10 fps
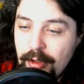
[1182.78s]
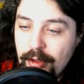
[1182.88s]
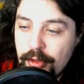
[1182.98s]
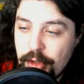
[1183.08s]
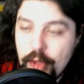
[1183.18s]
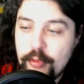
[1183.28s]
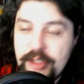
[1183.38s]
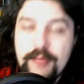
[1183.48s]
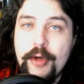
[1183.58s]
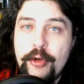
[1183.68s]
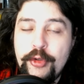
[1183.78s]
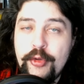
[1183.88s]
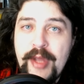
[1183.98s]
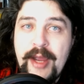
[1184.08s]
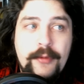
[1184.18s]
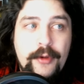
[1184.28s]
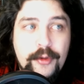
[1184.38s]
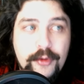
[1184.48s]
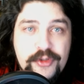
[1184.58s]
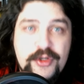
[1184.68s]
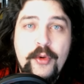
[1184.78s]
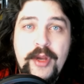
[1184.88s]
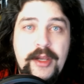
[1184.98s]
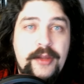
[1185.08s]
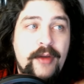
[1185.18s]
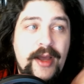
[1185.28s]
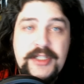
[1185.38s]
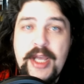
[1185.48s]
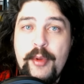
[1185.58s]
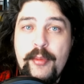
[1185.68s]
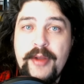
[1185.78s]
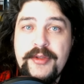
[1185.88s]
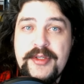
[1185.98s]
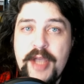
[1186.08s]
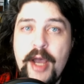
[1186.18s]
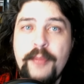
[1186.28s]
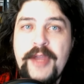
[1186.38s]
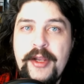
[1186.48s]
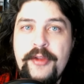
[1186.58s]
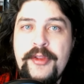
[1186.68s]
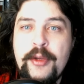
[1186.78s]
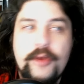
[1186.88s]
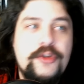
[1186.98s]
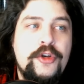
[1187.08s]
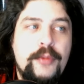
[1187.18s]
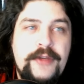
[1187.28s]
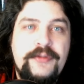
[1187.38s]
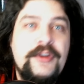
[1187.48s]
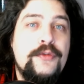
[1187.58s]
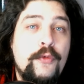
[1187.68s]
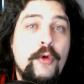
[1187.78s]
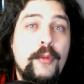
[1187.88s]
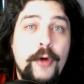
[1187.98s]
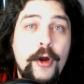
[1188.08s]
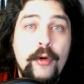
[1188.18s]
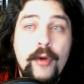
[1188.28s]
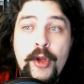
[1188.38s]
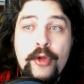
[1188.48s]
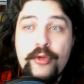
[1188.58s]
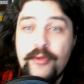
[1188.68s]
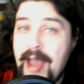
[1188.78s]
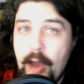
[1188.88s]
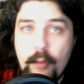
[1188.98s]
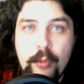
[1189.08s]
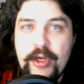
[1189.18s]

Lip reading: you don't need the Pro to do that. Sony, in the last couple months, has updated the original PlayStation 4 Pro to output